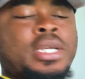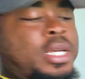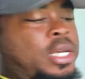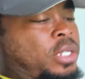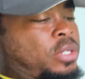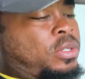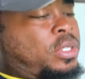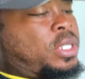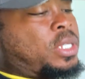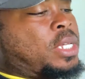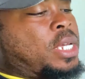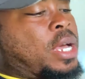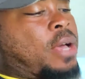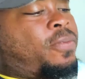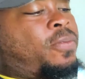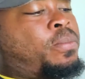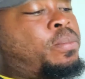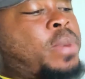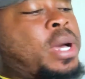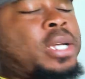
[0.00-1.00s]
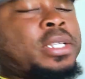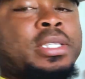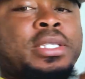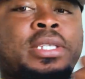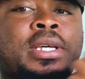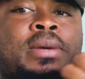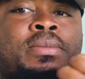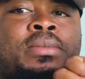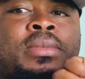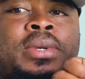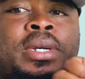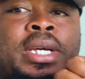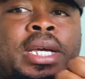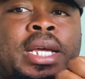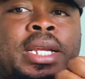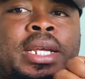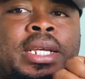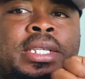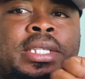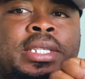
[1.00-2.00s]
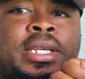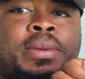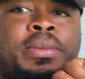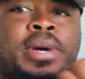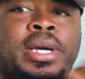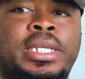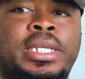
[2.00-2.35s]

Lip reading: You see I've marked some, and then some are